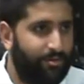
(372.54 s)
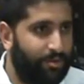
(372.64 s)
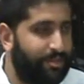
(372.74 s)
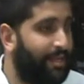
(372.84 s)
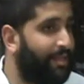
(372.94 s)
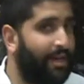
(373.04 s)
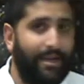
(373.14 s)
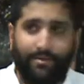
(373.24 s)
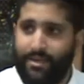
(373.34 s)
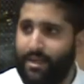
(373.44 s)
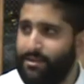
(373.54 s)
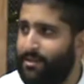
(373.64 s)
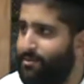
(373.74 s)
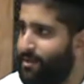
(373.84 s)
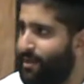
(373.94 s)
What is the halakha? You have to kiss
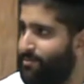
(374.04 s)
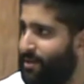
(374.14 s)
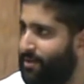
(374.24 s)
the Mecham's